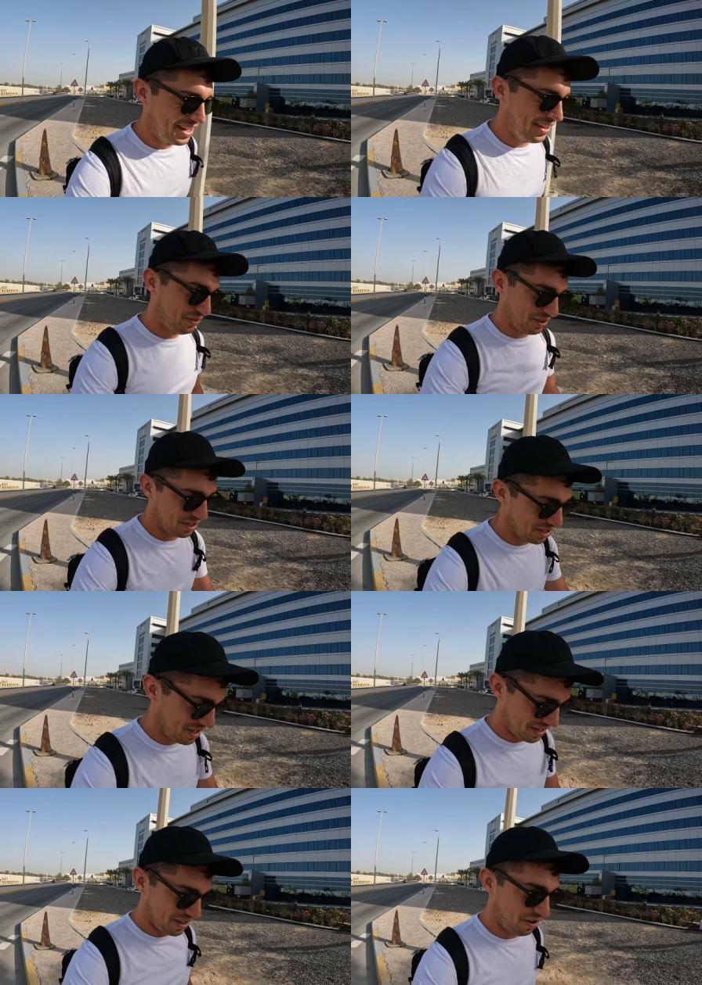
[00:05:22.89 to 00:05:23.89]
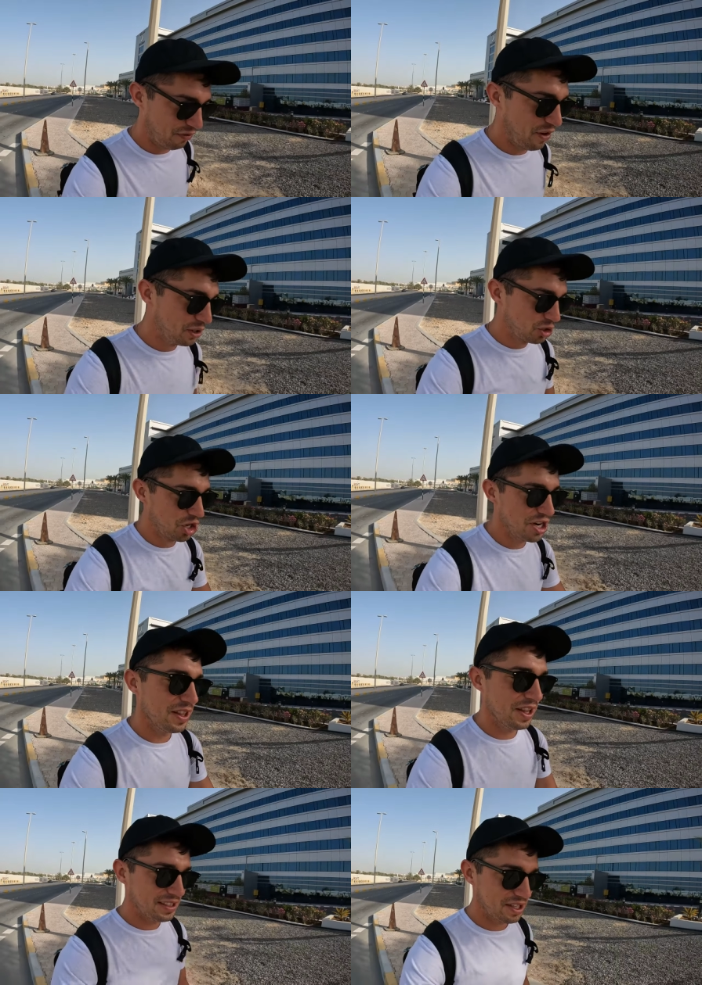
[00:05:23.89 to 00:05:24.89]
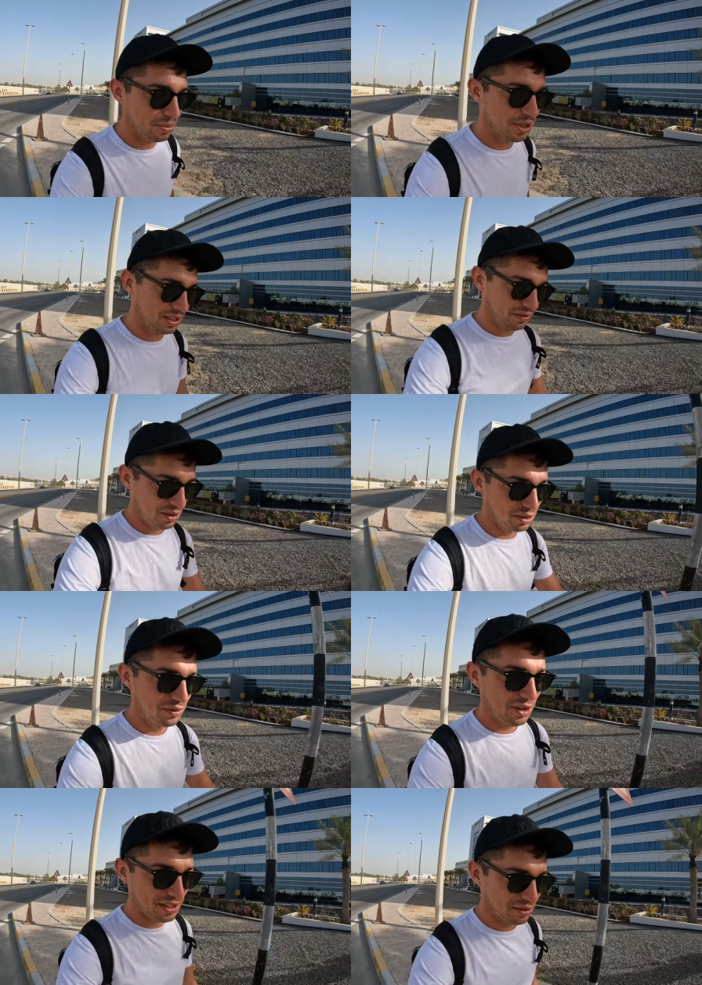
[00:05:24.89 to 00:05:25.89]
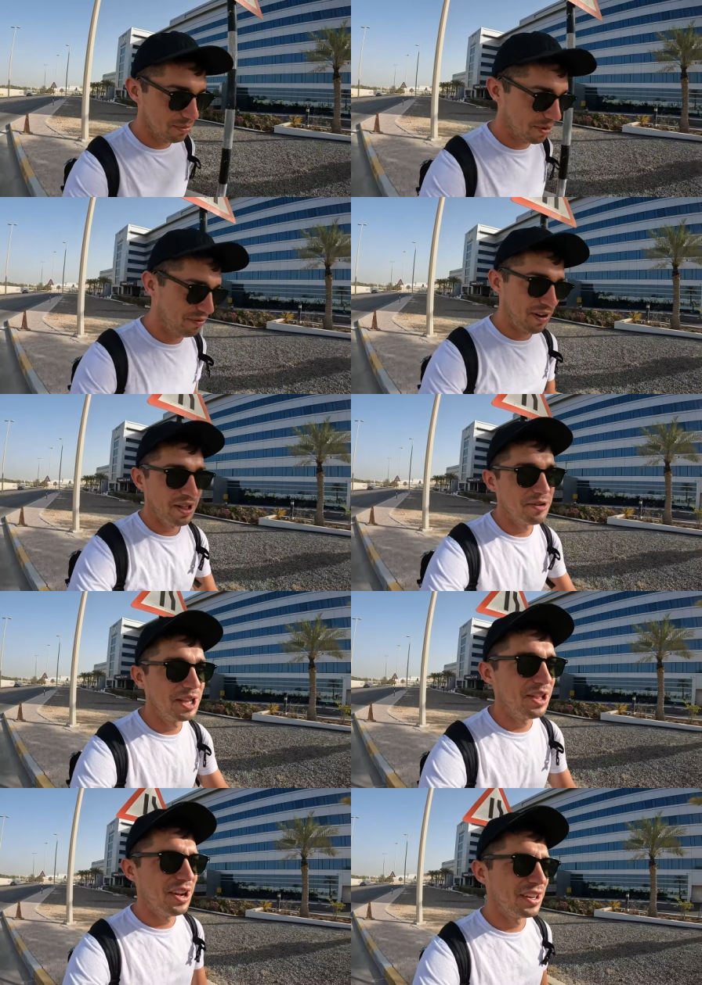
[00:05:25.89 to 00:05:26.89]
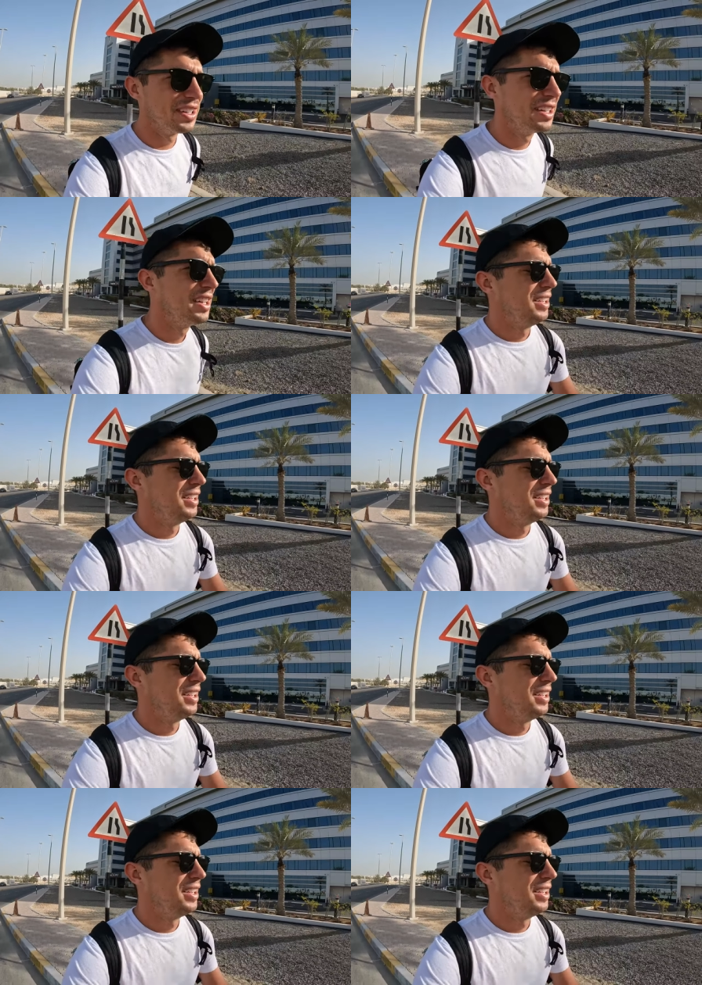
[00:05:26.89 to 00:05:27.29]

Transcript: After a fun journey the last couple days, for those of you guys who have been following along,